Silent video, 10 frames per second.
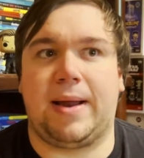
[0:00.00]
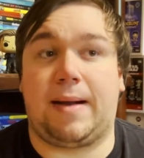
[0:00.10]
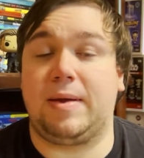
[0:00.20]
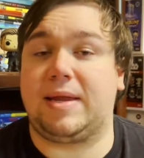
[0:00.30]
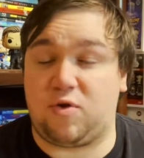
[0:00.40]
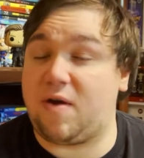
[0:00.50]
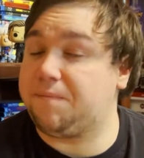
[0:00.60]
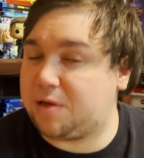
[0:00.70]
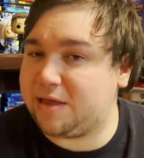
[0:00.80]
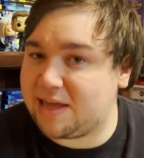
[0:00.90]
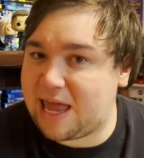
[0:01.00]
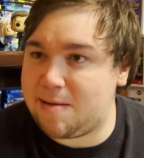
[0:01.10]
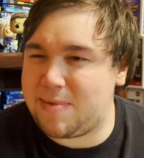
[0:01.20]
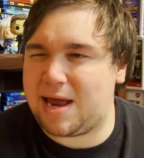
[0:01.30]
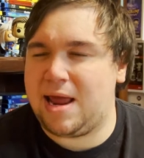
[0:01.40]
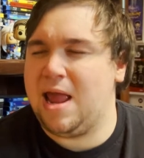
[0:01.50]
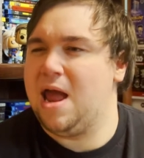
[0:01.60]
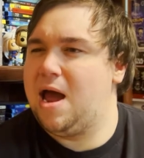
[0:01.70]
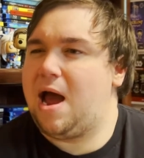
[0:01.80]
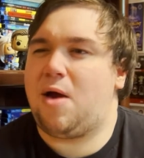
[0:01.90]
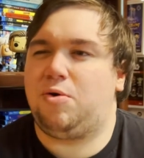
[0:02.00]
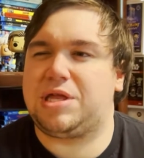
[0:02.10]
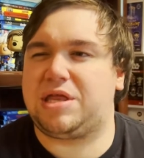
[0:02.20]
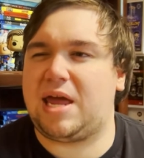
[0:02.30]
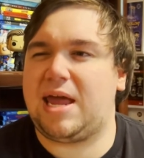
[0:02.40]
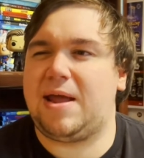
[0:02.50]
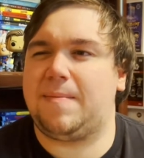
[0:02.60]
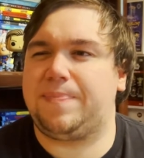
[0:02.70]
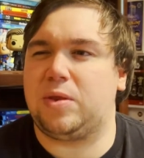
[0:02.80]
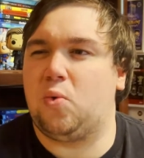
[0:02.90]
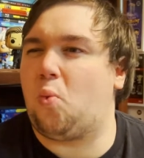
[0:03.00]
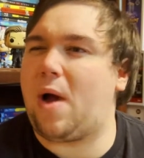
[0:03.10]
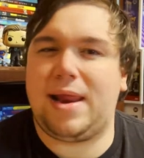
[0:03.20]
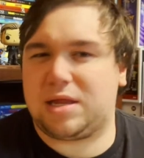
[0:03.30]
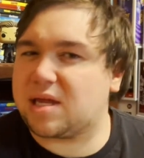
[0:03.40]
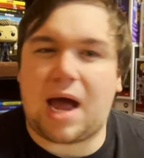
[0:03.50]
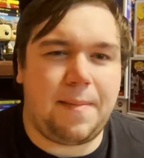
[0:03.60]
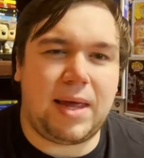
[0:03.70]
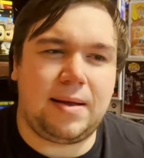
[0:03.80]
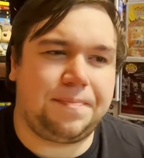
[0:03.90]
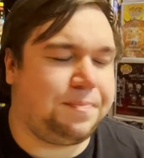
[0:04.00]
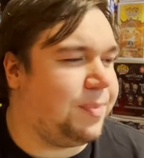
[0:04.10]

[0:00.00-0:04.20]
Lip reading: But if you haven't played the game yet, I will say when it's coming,